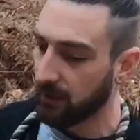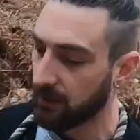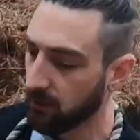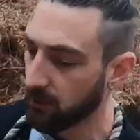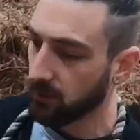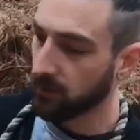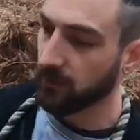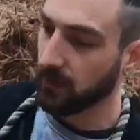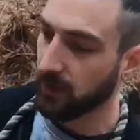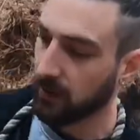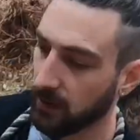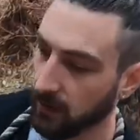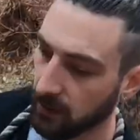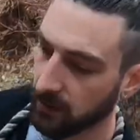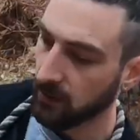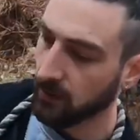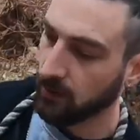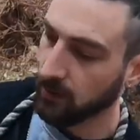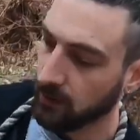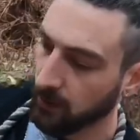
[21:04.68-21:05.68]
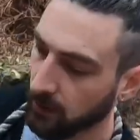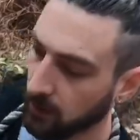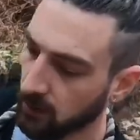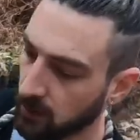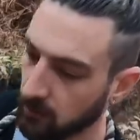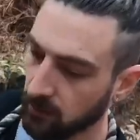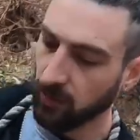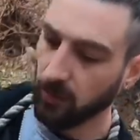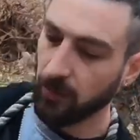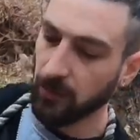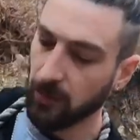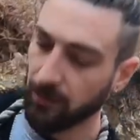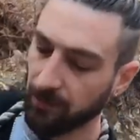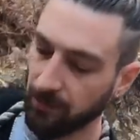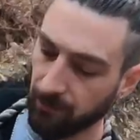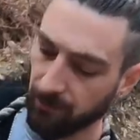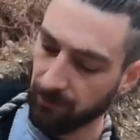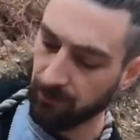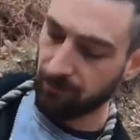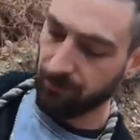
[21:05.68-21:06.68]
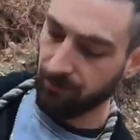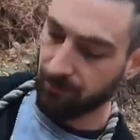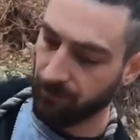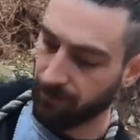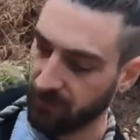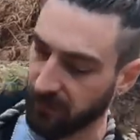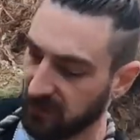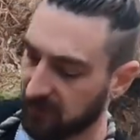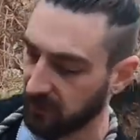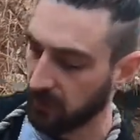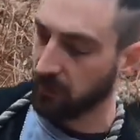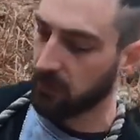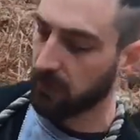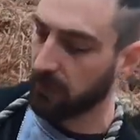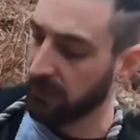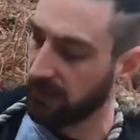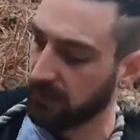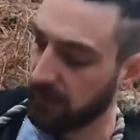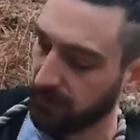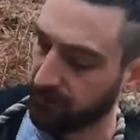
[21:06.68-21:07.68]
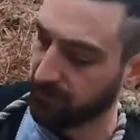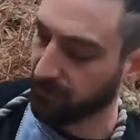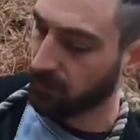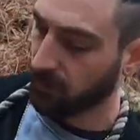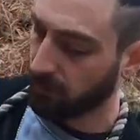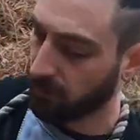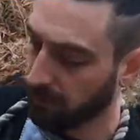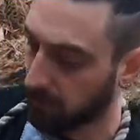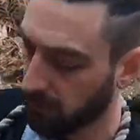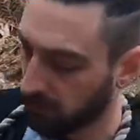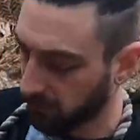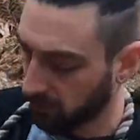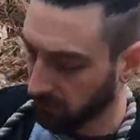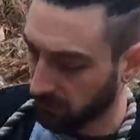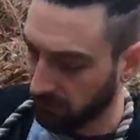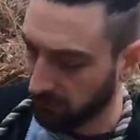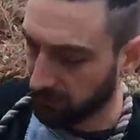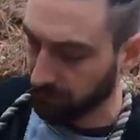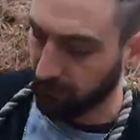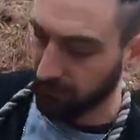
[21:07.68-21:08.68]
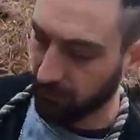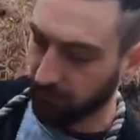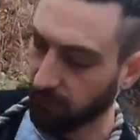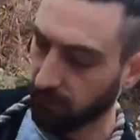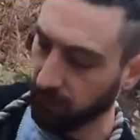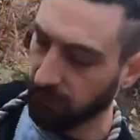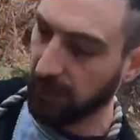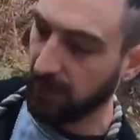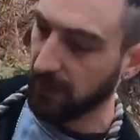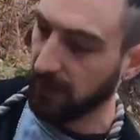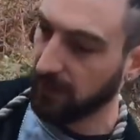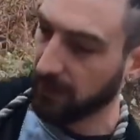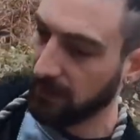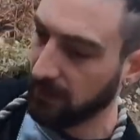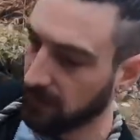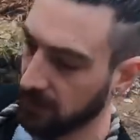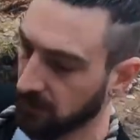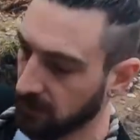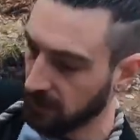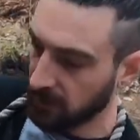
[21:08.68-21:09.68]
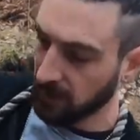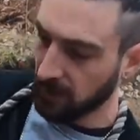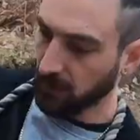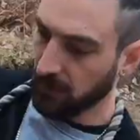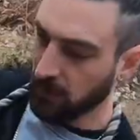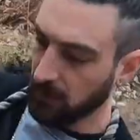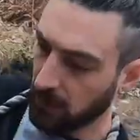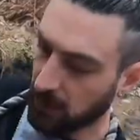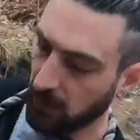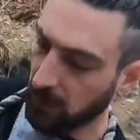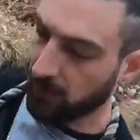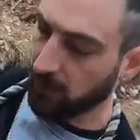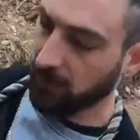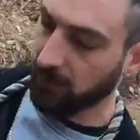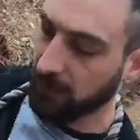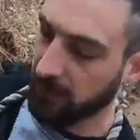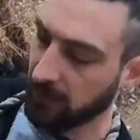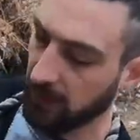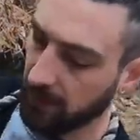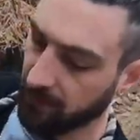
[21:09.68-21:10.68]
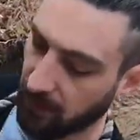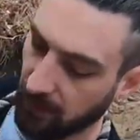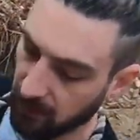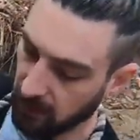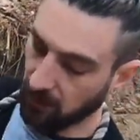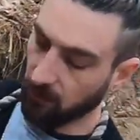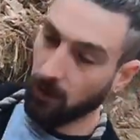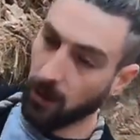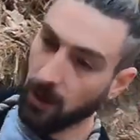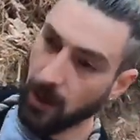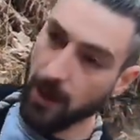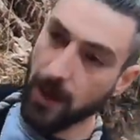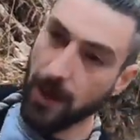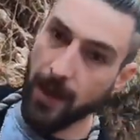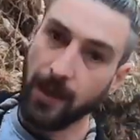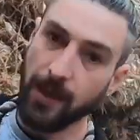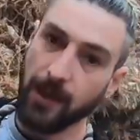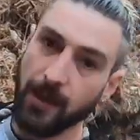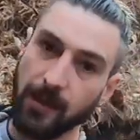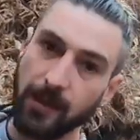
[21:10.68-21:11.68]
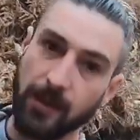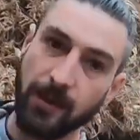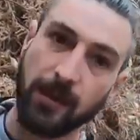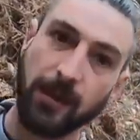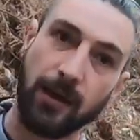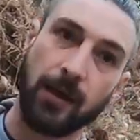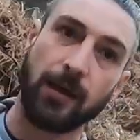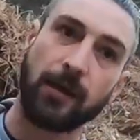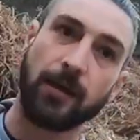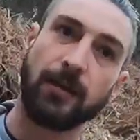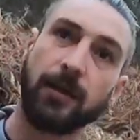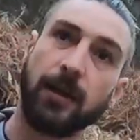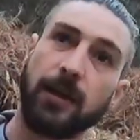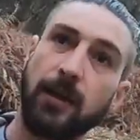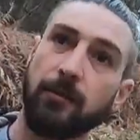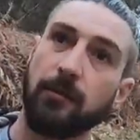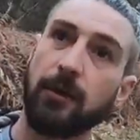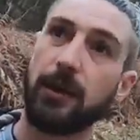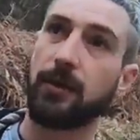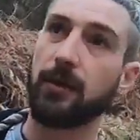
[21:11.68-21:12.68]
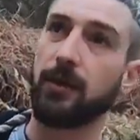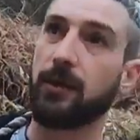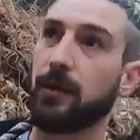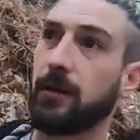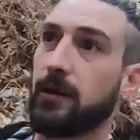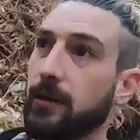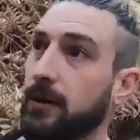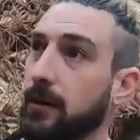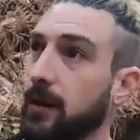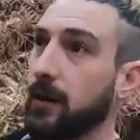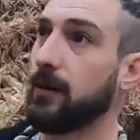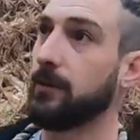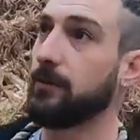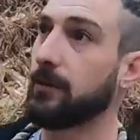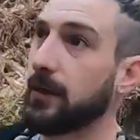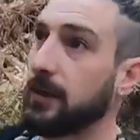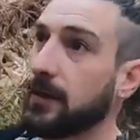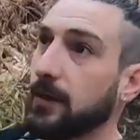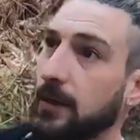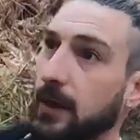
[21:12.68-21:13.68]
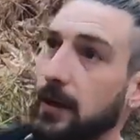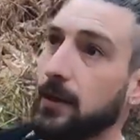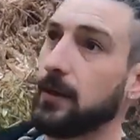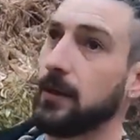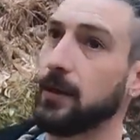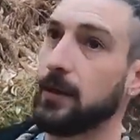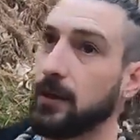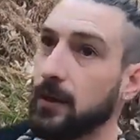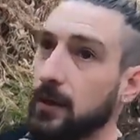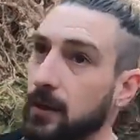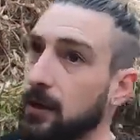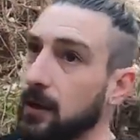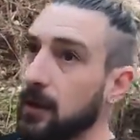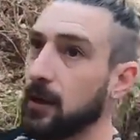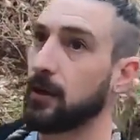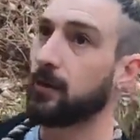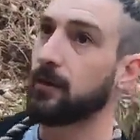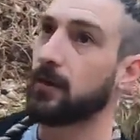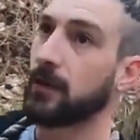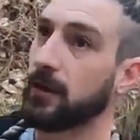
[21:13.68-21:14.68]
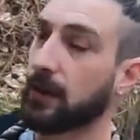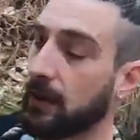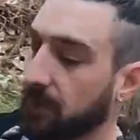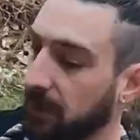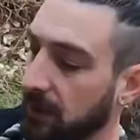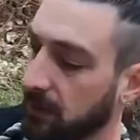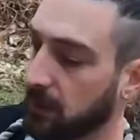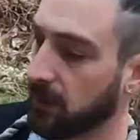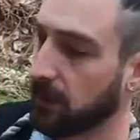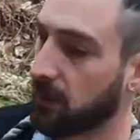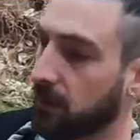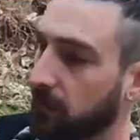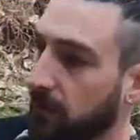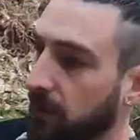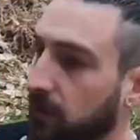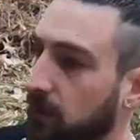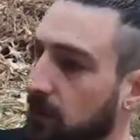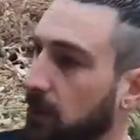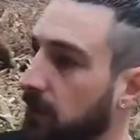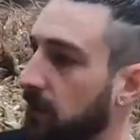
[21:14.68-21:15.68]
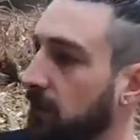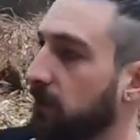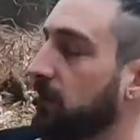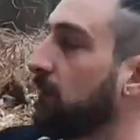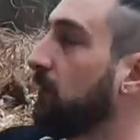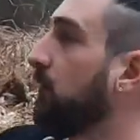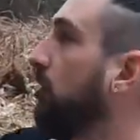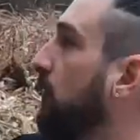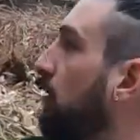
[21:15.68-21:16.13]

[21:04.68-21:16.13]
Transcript: that was then? Probably a stolen electrical box or something from that. I reckon that bunker... Whey! Nearly went. Nearly went again. I reckon that bunker got broken into